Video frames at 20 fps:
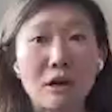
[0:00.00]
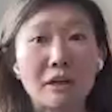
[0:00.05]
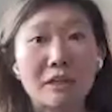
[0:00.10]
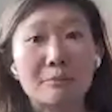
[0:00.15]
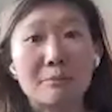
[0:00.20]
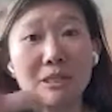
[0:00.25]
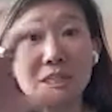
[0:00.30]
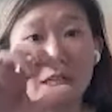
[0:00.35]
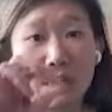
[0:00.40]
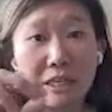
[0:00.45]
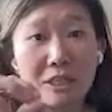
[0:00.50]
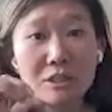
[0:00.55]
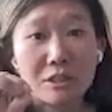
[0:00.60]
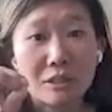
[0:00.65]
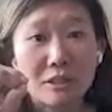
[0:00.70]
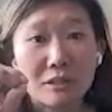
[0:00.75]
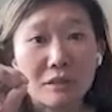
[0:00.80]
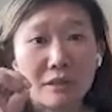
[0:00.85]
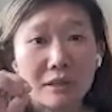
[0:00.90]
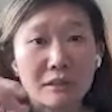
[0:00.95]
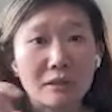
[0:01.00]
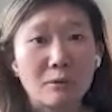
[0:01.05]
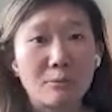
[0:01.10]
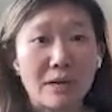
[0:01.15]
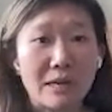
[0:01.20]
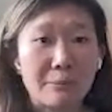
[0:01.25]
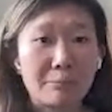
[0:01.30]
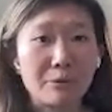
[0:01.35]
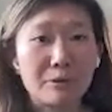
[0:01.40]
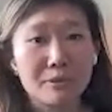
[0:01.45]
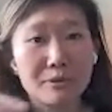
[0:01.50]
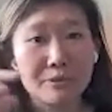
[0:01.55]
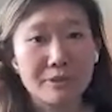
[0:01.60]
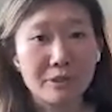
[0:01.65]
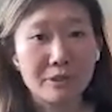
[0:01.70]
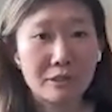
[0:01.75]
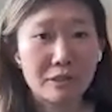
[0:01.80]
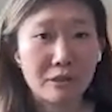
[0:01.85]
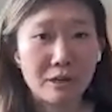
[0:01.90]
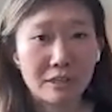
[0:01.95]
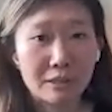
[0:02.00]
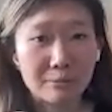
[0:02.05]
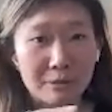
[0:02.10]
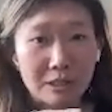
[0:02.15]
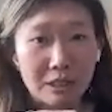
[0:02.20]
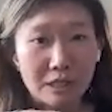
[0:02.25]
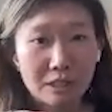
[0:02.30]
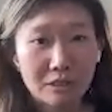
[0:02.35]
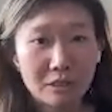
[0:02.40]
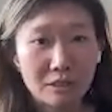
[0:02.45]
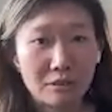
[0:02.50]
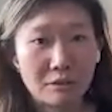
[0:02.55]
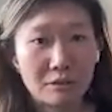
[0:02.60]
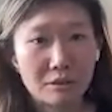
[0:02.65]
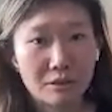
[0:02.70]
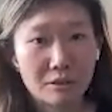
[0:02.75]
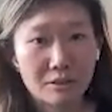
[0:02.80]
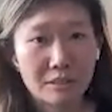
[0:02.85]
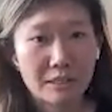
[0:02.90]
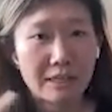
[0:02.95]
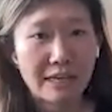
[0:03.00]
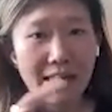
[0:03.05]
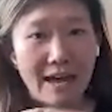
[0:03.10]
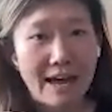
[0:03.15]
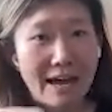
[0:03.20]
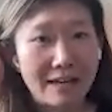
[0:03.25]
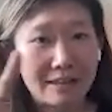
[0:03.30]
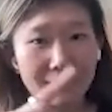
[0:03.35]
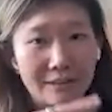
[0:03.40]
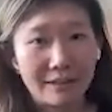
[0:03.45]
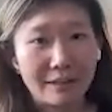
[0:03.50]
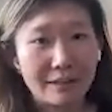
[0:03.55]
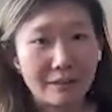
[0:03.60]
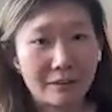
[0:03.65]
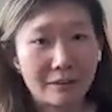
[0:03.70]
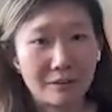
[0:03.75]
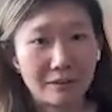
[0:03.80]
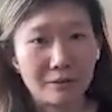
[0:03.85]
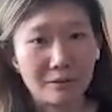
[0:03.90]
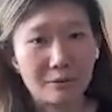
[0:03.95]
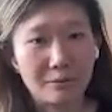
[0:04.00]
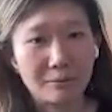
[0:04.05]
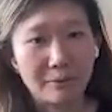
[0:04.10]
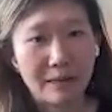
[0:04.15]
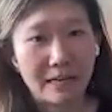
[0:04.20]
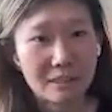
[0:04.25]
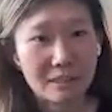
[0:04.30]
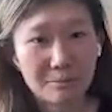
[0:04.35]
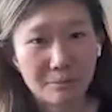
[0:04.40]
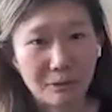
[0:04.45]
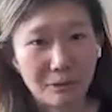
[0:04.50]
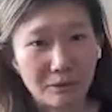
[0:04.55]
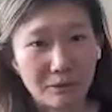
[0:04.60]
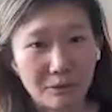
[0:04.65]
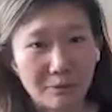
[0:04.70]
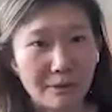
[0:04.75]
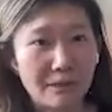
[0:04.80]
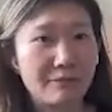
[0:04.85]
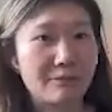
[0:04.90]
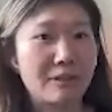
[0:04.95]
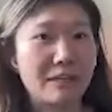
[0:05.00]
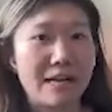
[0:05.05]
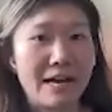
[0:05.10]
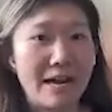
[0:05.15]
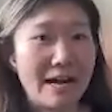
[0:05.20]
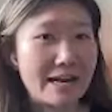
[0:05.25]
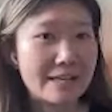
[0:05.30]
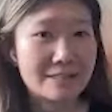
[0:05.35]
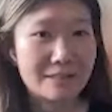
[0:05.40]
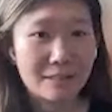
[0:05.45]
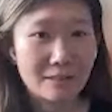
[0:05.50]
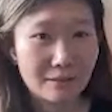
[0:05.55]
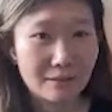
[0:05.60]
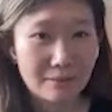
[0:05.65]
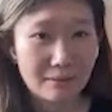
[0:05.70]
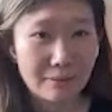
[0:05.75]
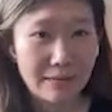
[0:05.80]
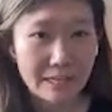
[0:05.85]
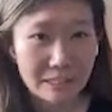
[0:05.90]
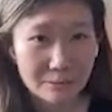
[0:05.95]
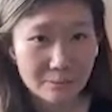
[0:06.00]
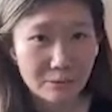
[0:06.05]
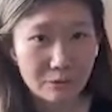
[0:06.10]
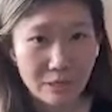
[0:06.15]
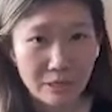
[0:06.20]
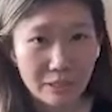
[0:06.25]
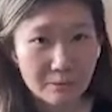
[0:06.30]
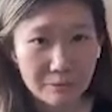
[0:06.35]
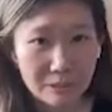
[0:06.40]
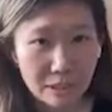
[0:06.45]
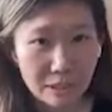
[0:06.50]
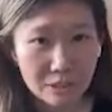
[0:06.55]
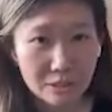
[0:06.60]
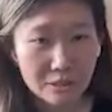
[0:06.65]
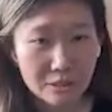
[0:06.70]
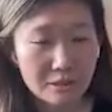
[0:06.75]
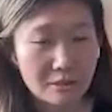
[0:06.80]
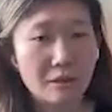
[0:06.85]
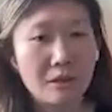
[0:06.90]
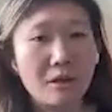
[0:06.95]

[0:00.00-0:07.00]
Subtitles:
documentation, like the way it pulls in the documentation. You can just like at like Expo or whatever, and it has a Expo documentation